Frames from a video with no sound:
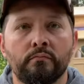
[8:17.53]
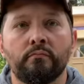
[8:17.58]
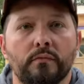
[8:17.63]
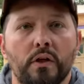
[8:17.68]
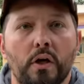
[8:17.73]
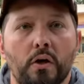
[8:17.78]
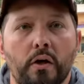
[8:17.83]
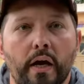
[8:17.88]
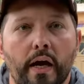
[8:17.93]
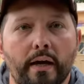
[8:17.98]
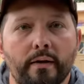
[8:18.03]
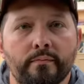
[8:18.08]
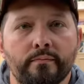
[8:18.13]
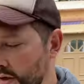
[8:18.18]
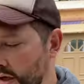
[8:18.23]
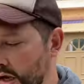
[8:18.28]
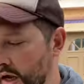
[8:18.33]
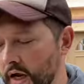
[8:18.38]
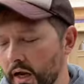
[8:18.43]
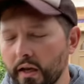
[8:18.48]
Okay,
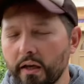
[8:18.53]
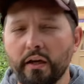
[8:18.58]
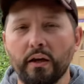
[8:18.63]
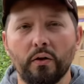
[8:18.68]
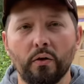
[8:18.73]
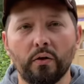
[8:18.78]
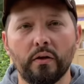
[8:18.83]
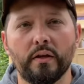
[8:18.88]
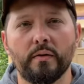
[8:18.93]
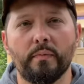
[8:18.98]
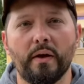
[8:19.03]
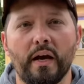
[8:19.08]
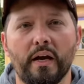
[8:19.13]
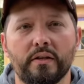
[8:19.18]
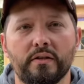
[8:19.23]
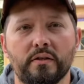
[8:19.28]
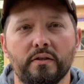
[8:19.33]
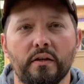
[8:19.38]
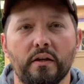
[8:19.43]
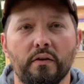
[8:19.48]
I could only
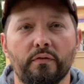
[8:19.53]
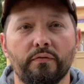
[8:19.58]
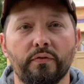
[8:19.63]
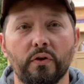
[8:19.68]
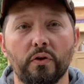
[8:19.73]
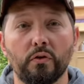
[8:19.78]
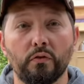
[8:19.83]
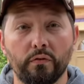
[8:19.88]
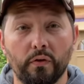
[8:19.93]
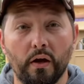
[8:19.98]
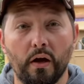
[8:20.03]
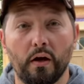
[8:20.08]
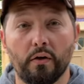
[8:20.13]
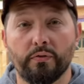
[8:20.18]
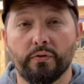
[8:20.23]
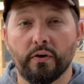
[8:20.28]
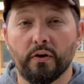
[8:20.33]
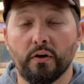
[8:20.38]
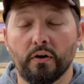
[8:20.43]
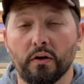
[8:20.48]
imagine that a few of you
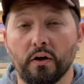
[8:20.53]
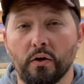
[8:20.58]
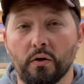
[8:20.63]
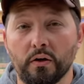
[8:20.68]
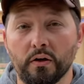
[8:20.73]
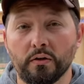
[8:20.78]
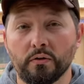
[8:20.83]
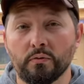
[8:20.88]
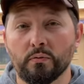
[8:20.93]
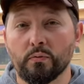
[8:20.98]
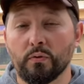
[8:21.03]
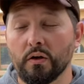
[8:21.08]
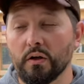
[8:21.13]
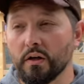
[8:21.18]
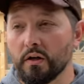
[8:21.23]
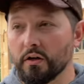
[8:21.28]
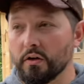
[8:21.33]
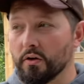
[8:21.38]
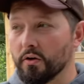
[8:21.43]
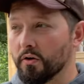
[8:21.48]
out there are going, what
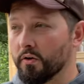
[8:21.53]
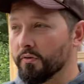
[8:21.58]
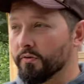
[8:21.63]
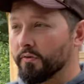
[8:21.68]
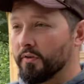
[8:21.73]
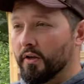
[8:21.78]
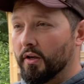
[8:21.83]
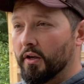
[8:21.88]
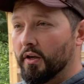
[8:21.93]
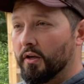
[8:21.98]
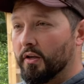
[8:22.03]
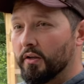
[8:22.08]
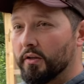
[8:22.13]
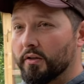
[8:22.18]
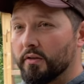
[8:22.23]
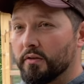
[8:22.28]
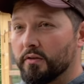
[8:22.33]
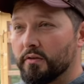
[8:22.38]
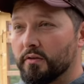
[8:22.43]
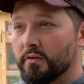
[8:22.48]
on earth
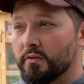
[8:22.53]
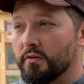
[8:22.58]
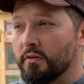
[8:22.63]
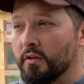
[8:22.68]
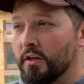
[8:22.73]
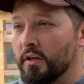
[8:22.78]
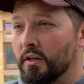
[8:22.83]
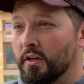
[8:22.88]
does